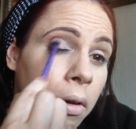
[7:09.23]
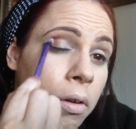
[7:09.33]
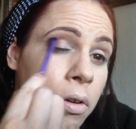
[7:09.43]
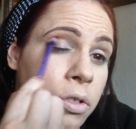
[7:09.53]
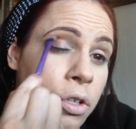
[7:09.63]

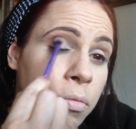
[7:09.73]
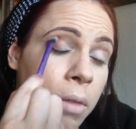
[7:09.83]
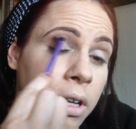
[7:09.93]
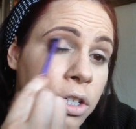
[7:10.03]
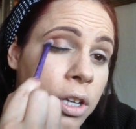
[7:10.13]
Not too
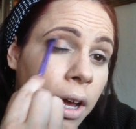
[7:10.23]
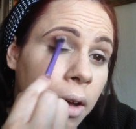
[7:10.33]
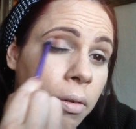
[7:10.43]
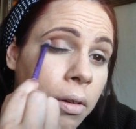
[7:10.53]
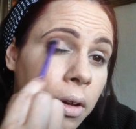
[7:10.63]
much
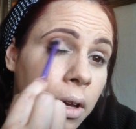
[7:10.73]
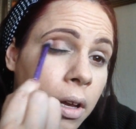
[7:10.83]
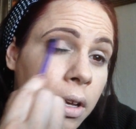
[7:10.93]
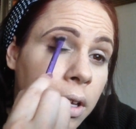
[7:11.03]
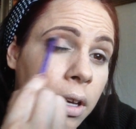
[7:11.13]
now.
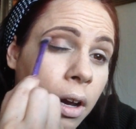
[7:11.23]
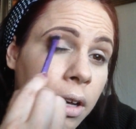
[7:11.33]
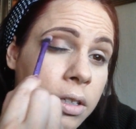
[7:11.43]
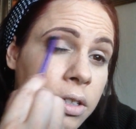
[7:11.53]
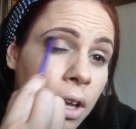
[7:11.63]
You're
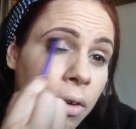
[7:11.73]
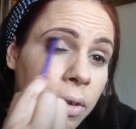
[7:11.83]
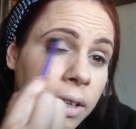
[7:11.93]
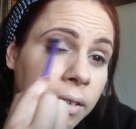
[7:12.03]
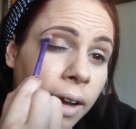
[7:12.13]
kind of
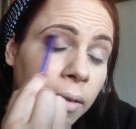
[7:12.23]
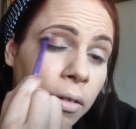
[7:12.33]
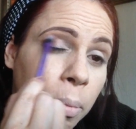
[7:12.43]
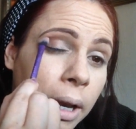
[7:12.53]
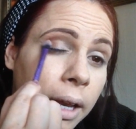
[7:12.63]
toning down
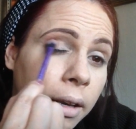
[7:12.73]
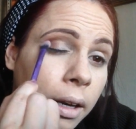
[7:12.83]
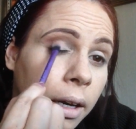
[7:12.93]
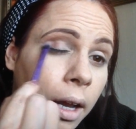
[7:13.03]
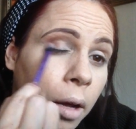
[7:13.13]
the
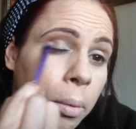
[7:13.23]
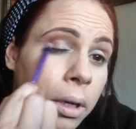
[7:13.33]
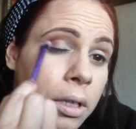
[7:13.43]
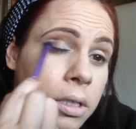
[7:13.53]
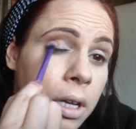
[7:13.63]
blending now
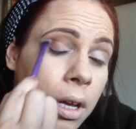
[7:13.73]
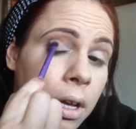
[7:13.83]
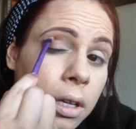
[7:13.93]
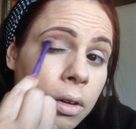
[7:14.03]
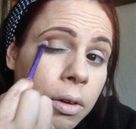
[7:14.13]
because
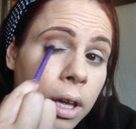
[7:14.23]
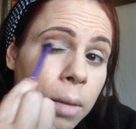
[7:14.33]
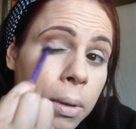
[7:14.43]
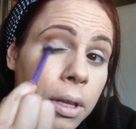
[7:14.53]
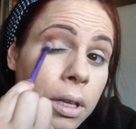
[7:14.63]
you're
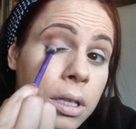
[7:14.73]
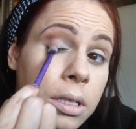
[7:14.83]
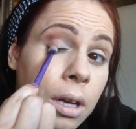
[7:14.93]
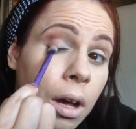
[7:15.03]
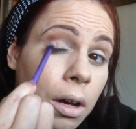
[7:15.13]
keeping these
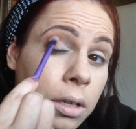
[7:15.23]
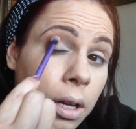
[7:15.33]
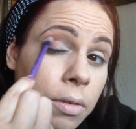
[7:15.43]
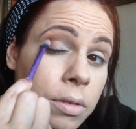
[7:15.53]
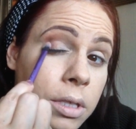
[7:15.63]
dark
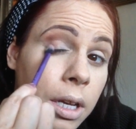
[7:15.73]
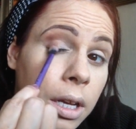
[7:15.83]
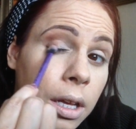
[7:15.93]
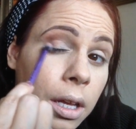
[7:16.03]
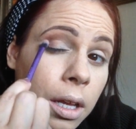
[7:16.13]
tones
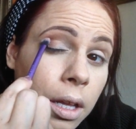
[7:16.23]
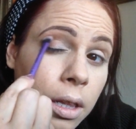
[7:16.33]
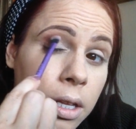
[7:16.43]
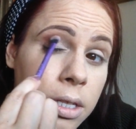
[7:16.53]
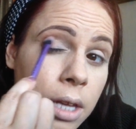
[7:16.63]

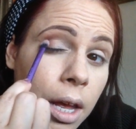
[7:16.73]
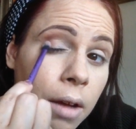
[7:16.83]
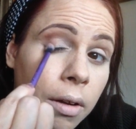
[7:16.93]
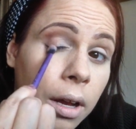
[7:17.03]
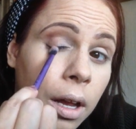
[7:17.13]
in this
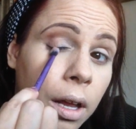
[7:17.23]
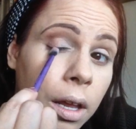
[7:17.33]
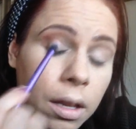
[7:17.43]
area.